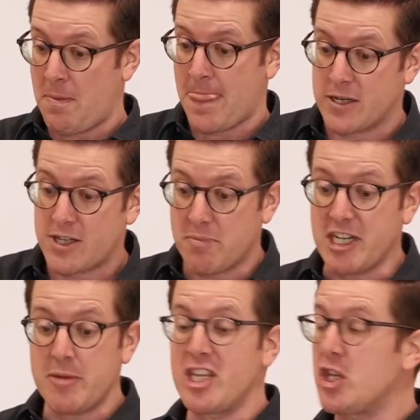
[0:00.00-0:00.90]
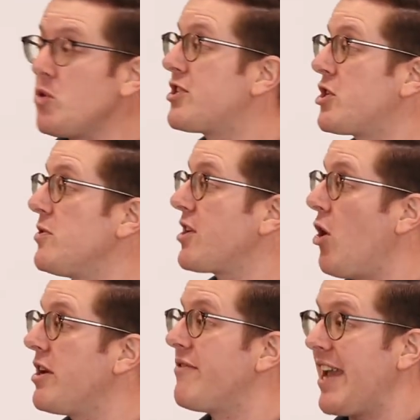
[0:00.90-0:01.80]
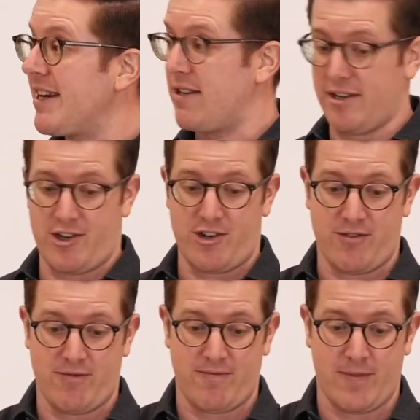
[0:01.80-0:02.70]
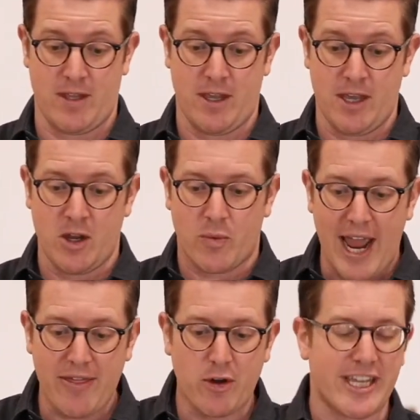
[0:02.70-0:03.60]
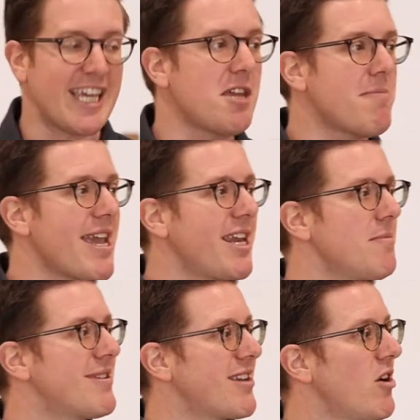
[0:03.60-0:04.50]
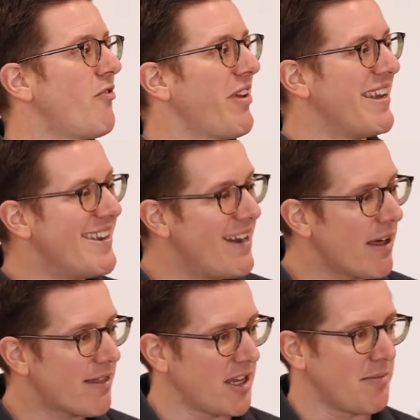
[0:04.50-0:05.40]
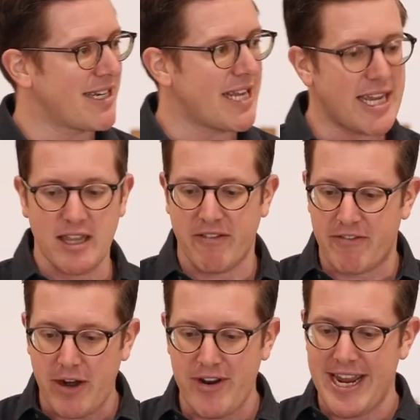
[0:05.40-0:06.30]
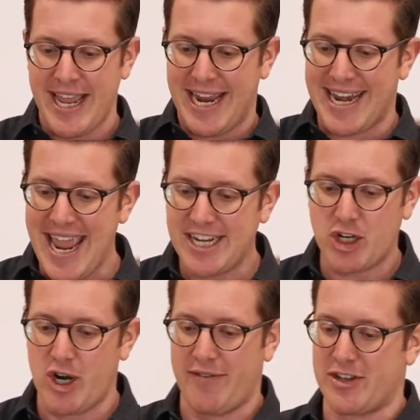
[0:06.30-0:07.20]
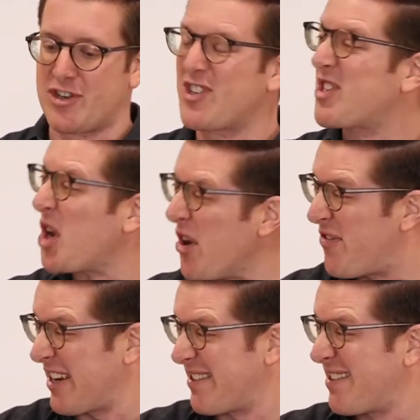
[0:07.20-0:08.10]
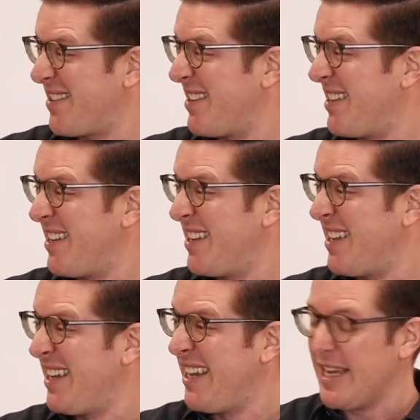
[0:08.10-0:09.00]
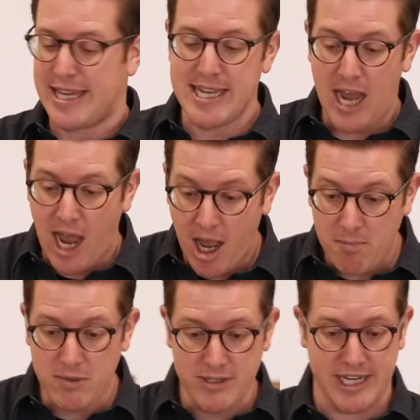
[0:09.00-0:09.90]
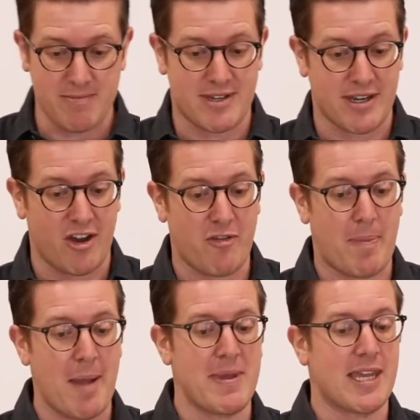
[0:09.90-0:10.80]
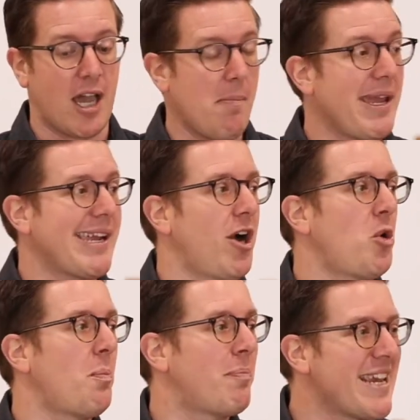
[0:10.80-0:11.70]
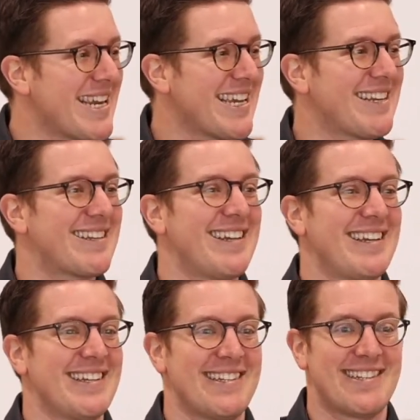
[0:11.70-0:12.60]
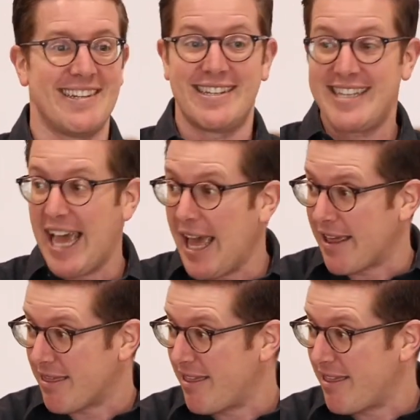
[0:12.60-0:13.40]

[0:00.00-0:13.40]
something to be used to his own advantage. Rather, he made himself nothing. By taking the very nature of a servant, he humbled himself by becoming obedient to death,